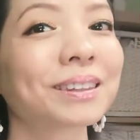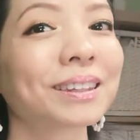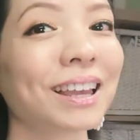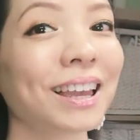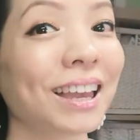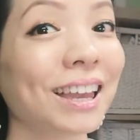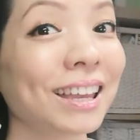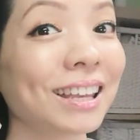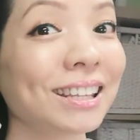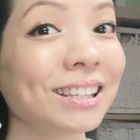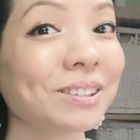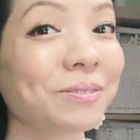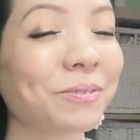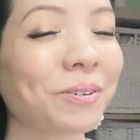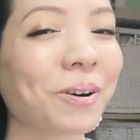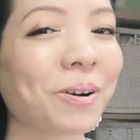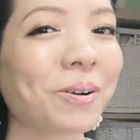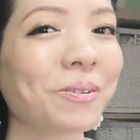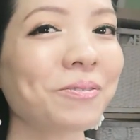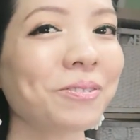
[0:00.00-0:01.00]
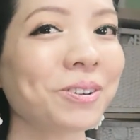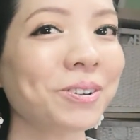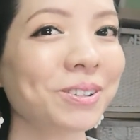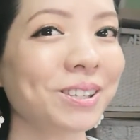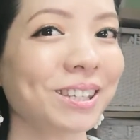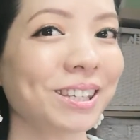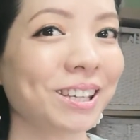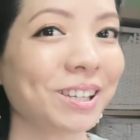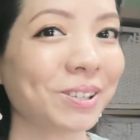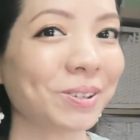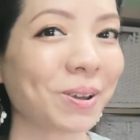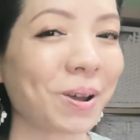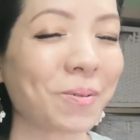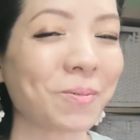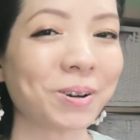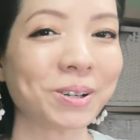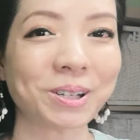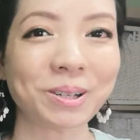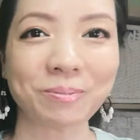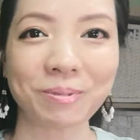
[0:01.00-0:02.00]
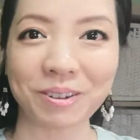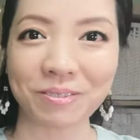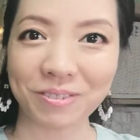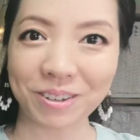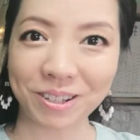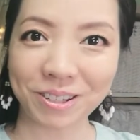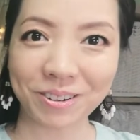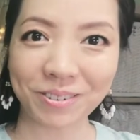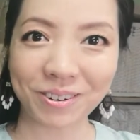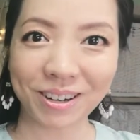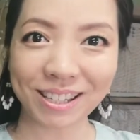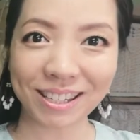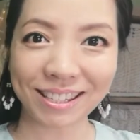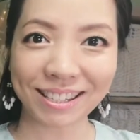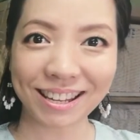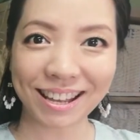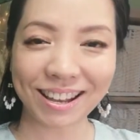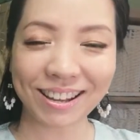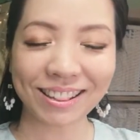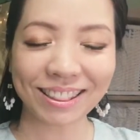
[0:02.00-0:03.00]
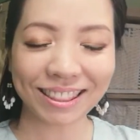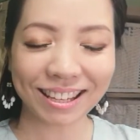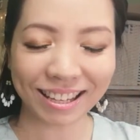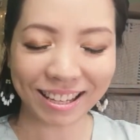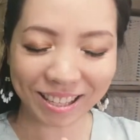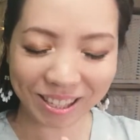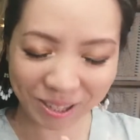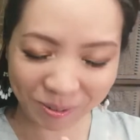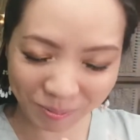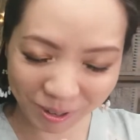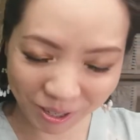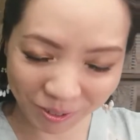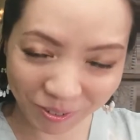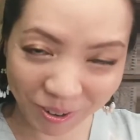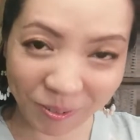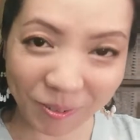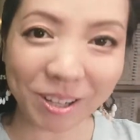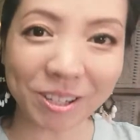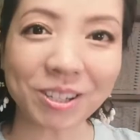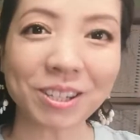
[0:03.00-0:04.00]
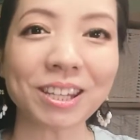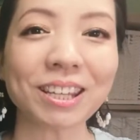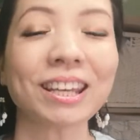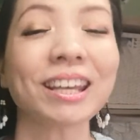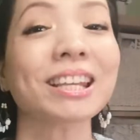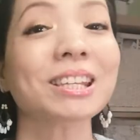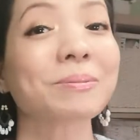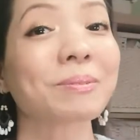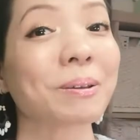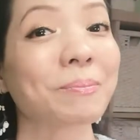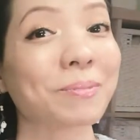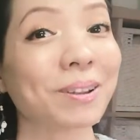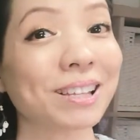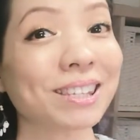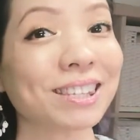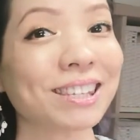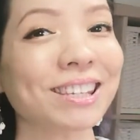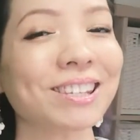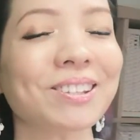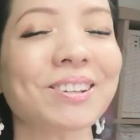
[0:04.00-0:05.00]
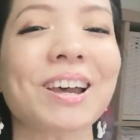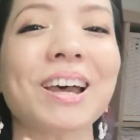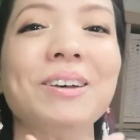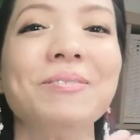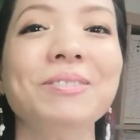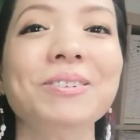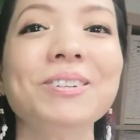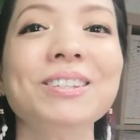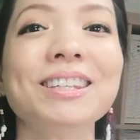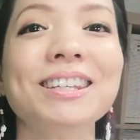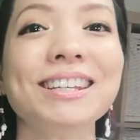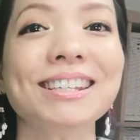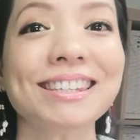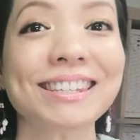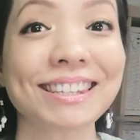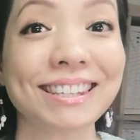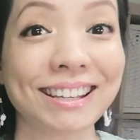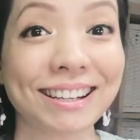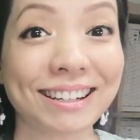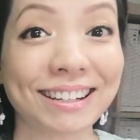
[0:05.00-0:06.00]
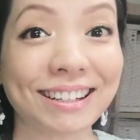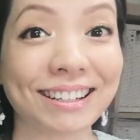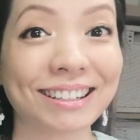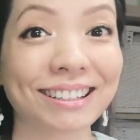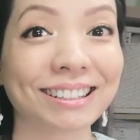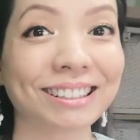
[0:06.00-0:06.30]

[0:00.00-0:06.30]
And for all of you dears who are watching my video right now, thank you so much for watching. It's my blessing to have you dears here.